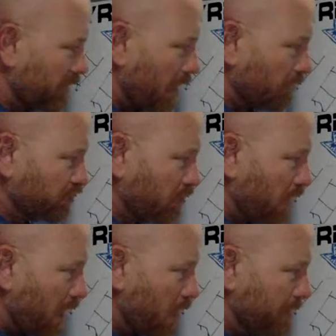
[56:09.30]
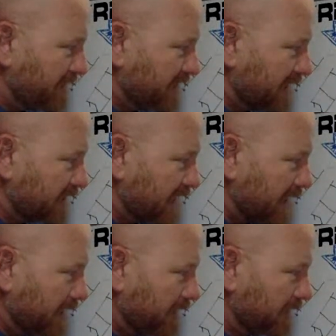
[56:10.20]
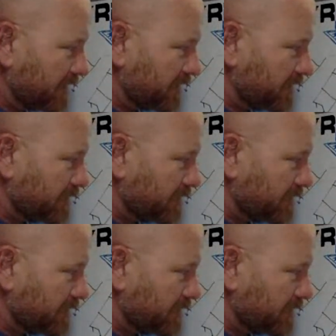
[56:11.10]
I'll draw a Hobie 16 because